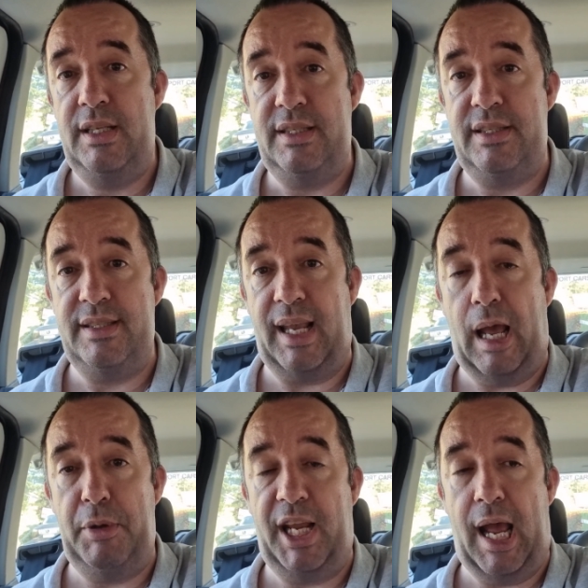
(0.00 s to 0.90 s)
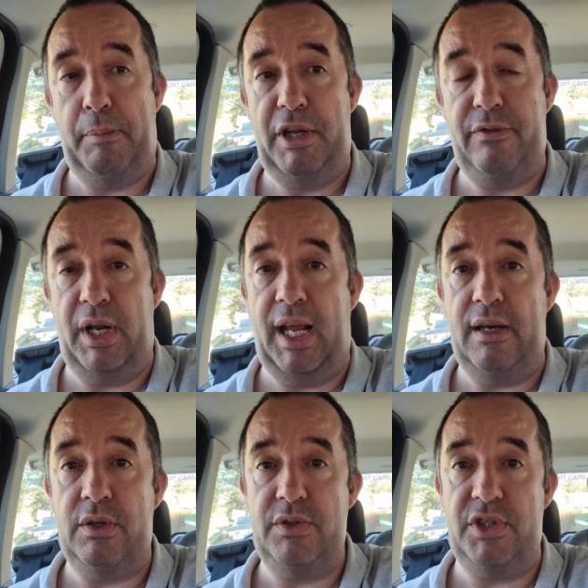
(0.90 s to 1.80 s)
This is a Gabby Cabby for
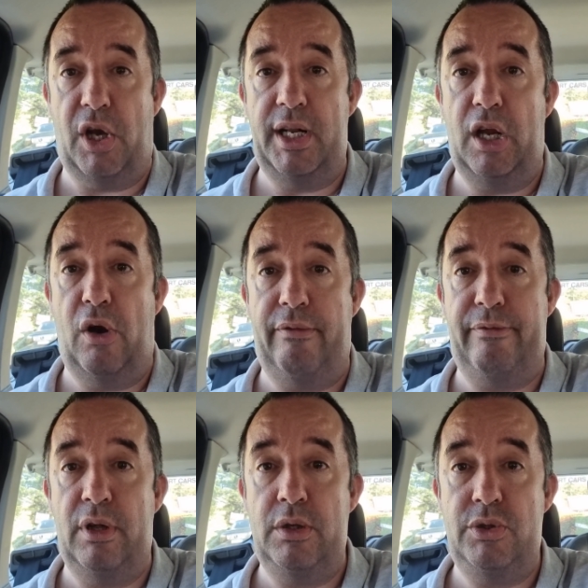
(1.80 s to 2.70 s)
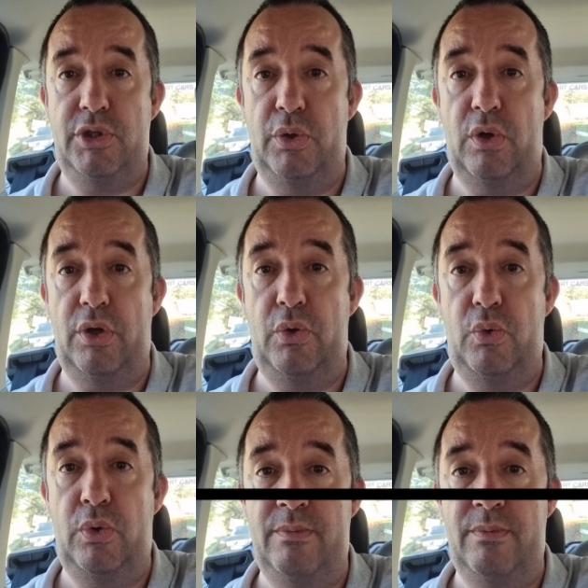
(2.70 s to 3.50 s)
now, signing off. Toodaloo.